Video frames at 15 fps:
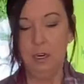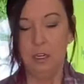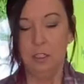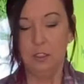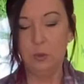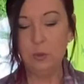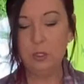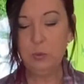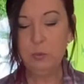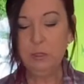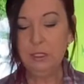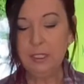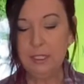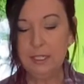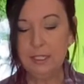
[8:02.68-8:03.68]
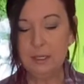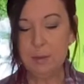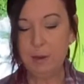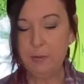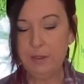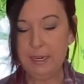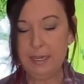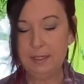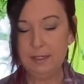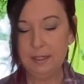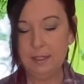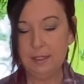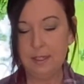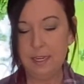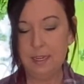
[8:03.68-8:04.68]
So what's really nice about these
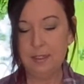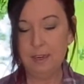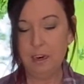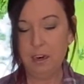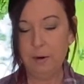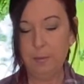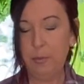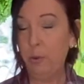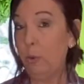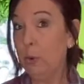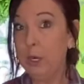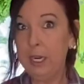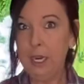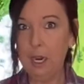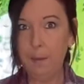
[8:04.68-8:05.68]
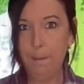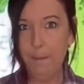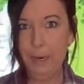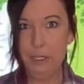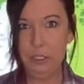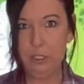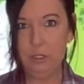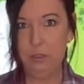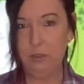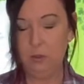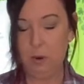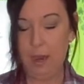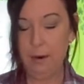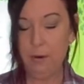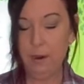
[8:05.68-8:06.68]
is these are pre-measured.
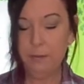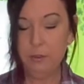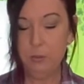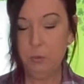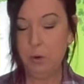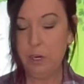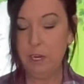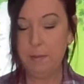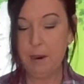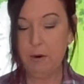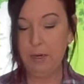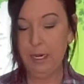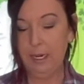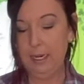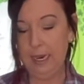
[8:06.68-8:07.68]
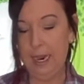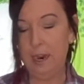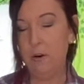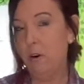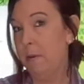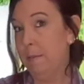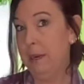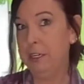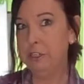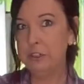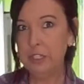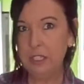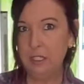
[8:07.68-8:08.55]
So I don't have to worry about getting out a measuring